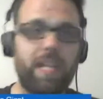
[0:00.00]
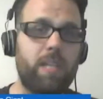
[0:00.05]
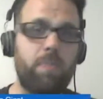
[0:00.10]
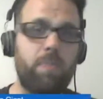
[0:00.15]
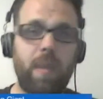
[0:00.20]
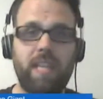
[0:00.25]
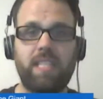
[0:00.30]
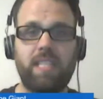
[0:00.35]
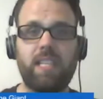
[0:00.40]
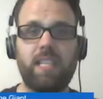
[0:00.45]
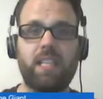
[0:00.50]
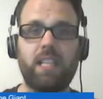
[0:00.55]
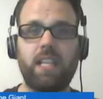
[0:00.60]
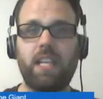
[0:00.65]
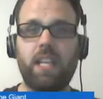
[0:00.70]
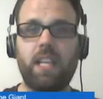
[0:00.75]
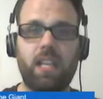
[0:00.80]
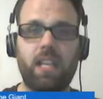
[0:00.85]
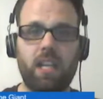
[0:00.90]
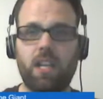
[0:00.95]
But it's
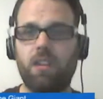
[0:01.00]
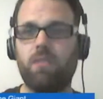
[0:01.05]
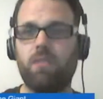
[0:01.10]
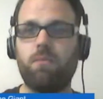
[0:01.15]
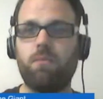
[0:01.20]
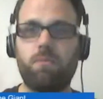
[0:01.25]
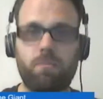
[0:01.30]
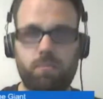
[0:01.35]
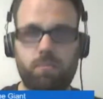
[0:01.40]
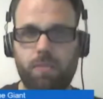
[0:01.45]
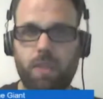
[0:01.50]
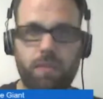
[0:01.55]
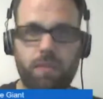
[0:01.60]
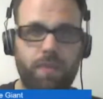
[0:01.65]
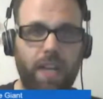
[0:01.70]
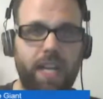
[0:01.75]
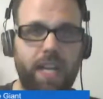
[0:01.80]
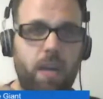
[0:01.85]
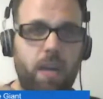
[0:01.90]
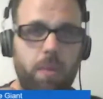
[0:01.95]
basically, you know,
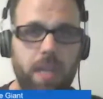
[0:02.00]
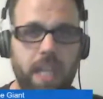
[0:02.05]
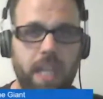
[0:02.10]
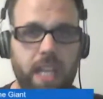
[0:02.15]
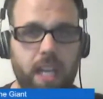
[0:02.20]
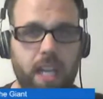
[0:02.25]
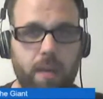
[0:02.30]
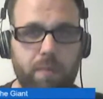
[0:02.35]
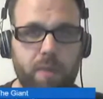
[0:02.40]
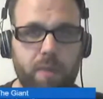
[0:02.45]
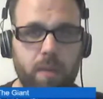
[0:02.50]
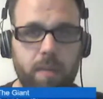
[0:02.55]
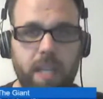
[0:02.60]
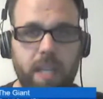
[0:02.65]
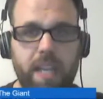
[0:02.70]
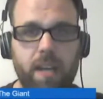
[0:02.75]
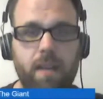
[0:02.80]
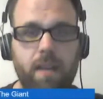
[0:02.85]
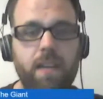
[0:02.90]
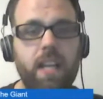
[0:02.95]
you'll find out where they come
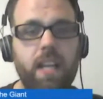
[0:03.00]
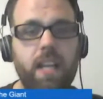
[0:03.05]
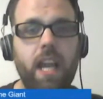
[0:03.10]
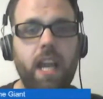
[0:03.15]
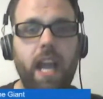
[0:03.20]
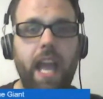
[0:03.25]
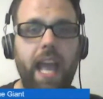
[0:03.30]
from later.